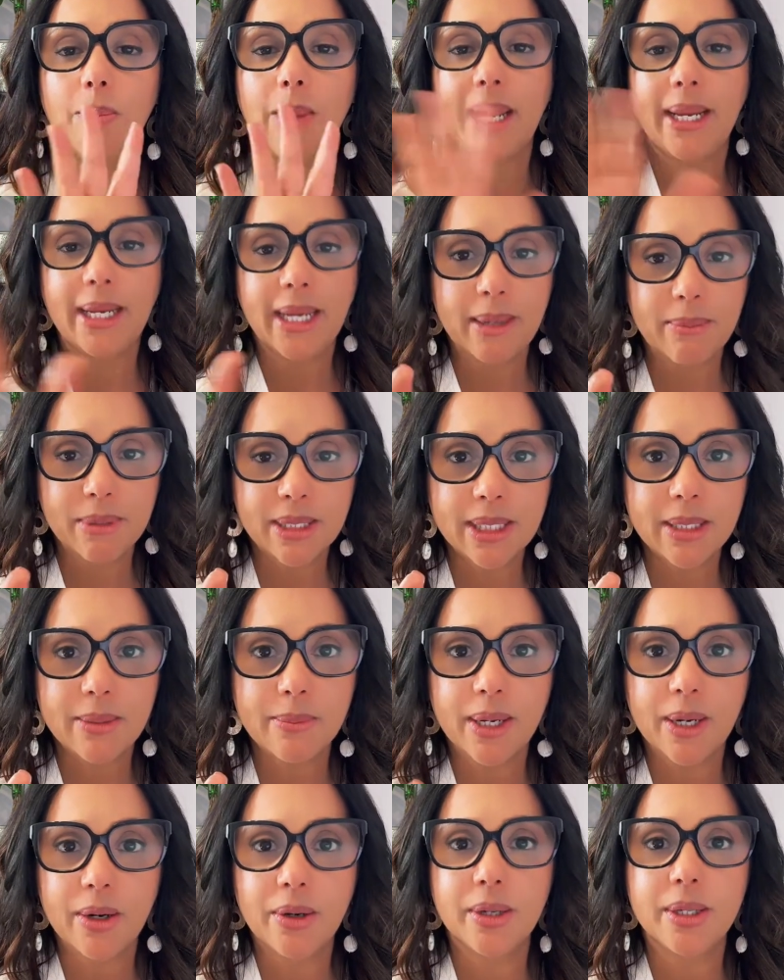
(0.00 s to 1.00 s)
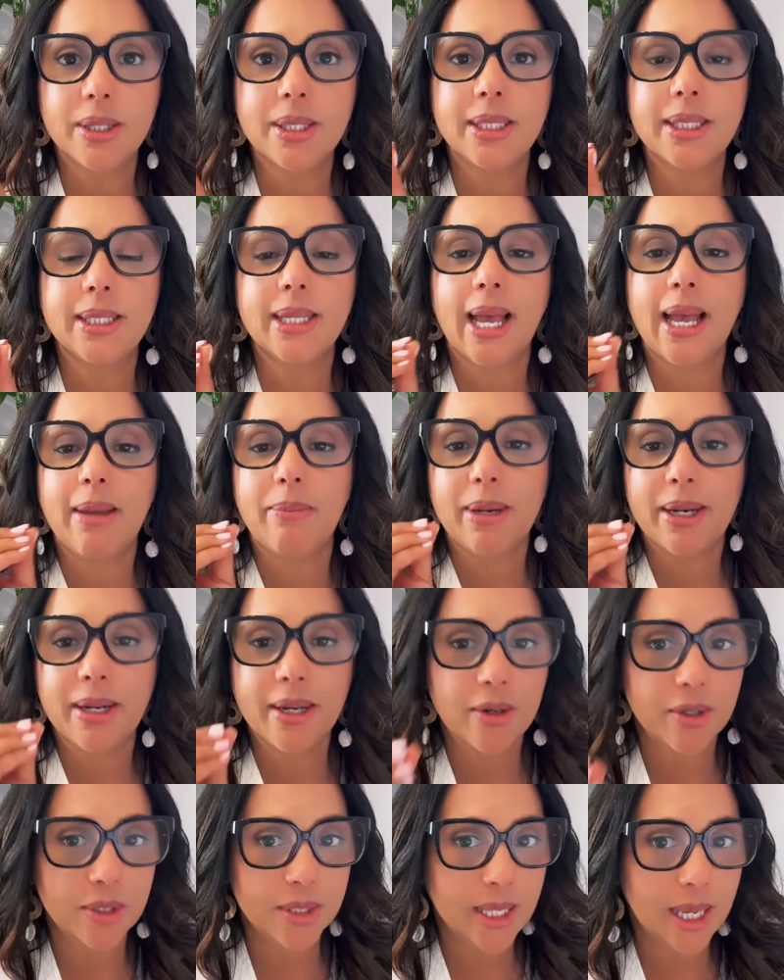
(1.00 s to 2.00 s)
My name is Damaris. I've been a
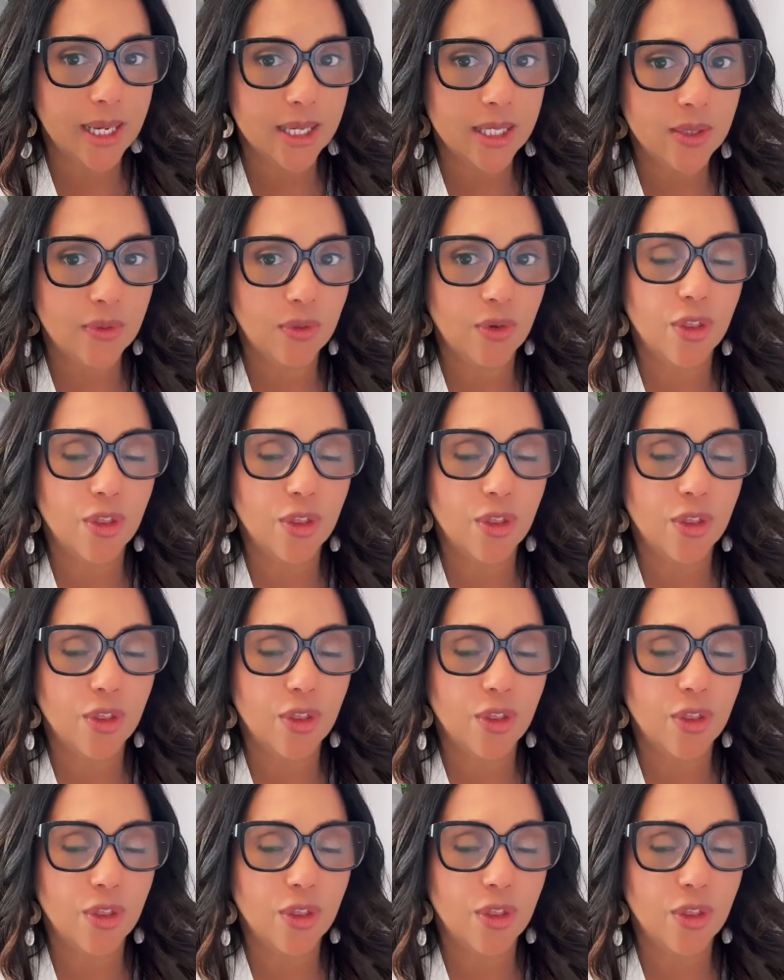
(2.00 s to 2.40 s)
hairstylist